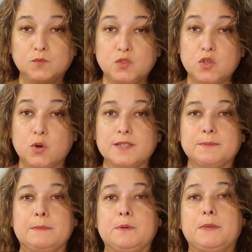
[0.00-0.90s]
Taurus
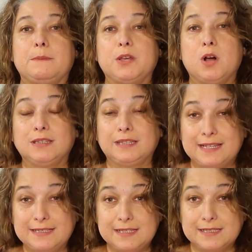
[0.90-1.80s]
people may be called
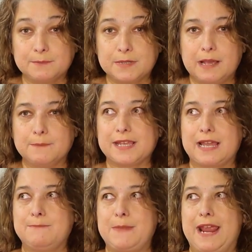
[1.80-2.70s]
lazy sometimes
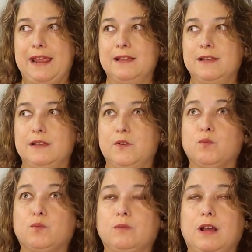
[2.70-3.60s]
and may
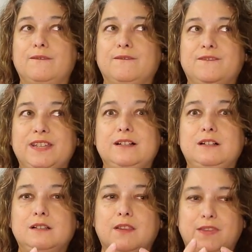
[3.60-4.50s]

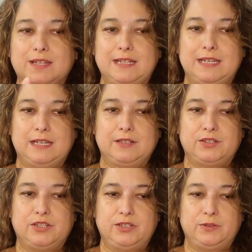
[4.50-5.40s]
feel the need
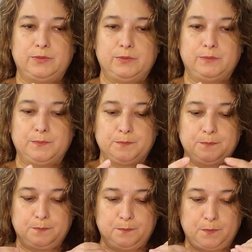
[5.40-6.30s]
to
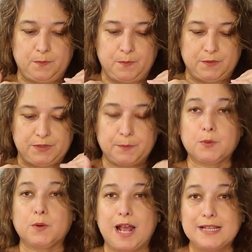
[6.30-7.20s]

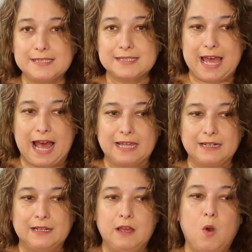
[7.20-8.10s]
suppress that,
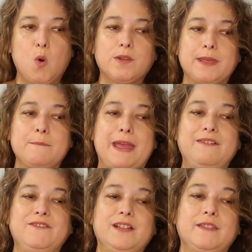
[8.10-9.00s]
or they may
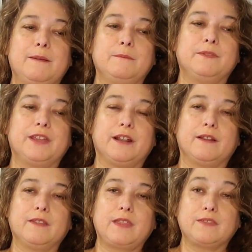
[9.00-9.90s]
feel
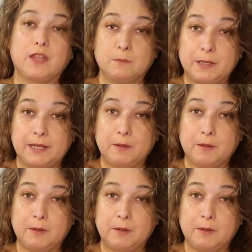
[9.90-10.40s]
that they're being